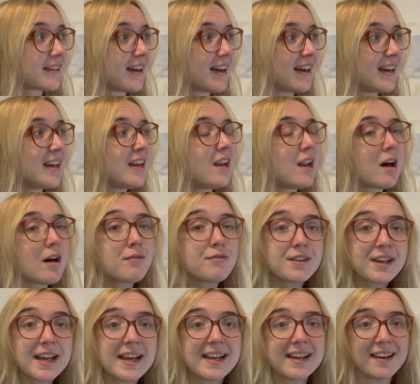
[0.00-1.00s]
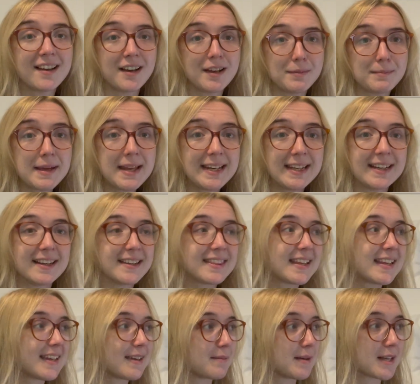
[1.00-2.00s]
I love an A-line mini. I
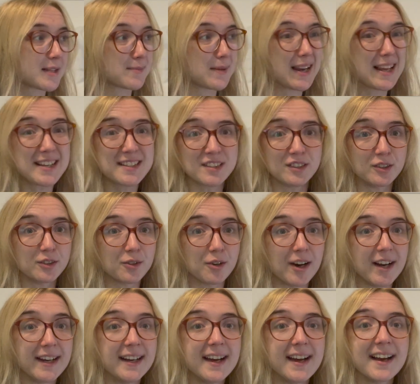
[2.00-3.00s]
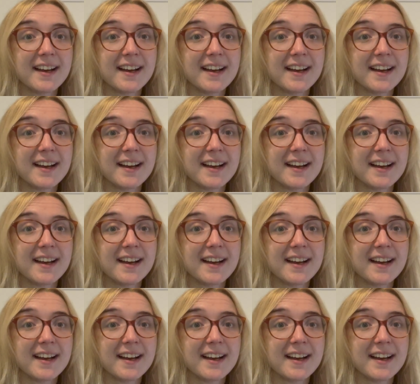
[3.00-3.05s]
think it makes my legs look great